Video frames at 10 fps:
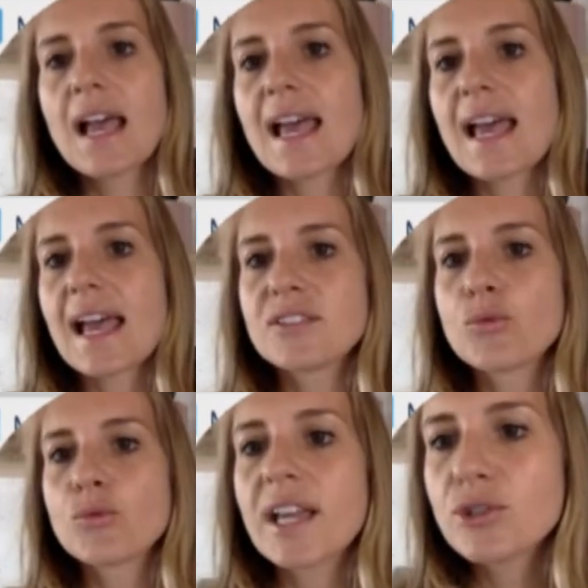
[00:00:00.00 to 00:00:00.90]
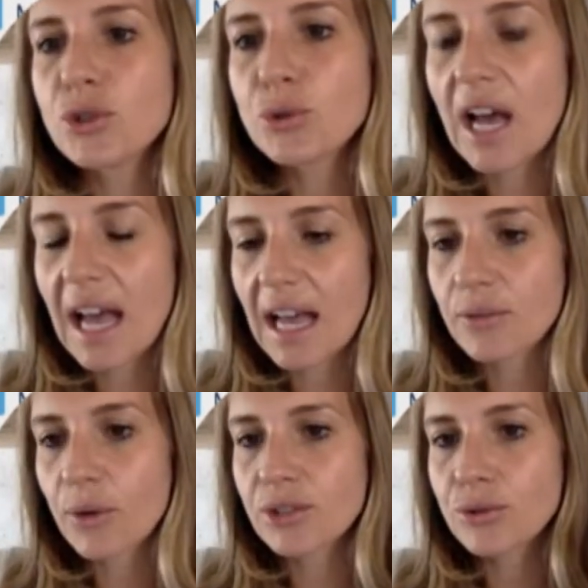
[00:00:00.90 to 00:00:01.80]
And when you
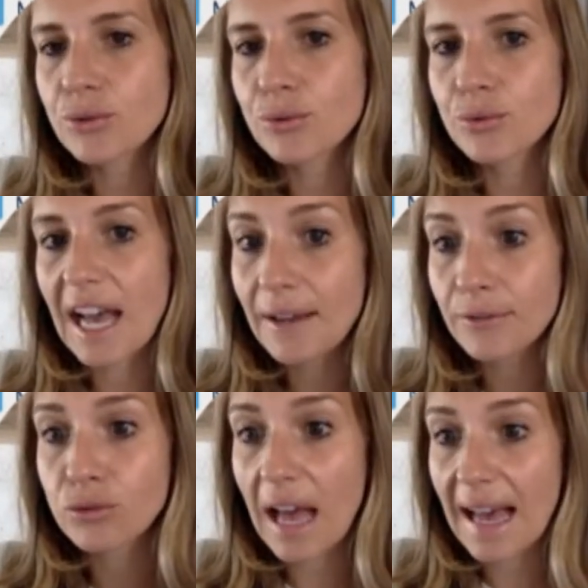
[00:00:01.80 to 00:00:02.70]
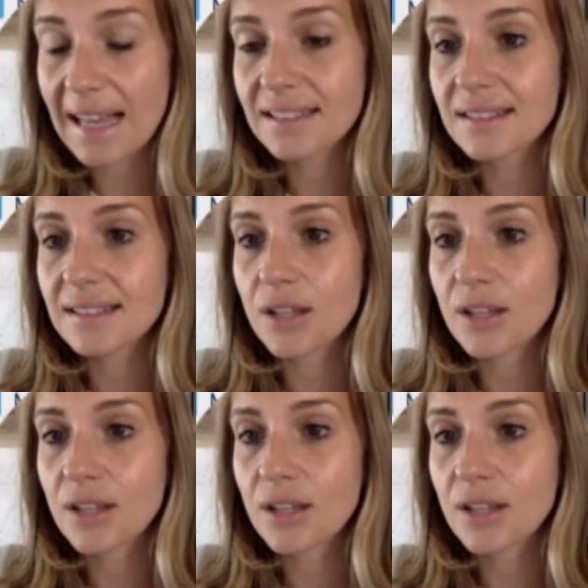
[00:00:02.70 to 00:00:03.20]
when you have to add